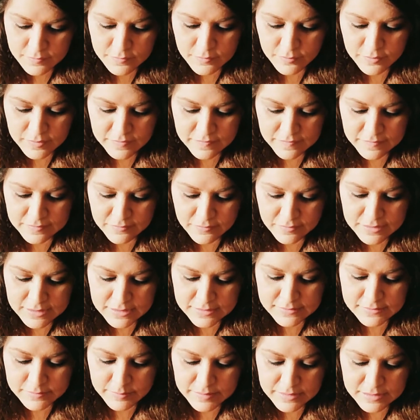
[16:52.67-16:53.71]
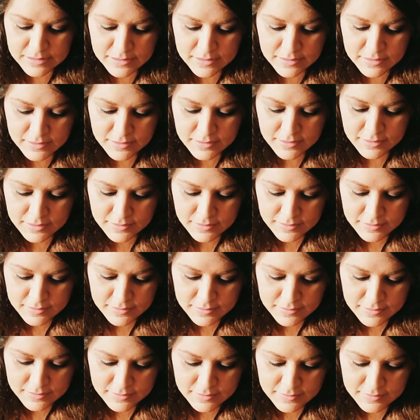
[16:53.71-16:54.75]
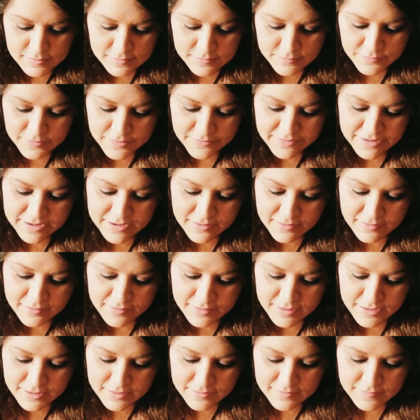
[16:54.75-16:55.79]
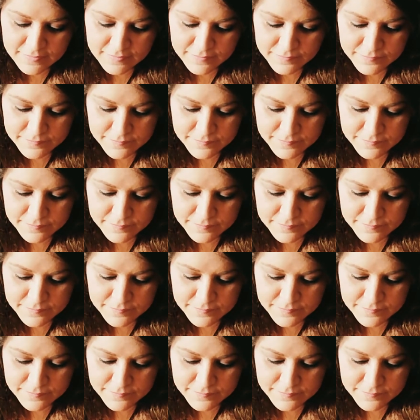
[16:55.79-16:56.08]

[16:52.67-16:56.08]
So this little caterpillar is very kind.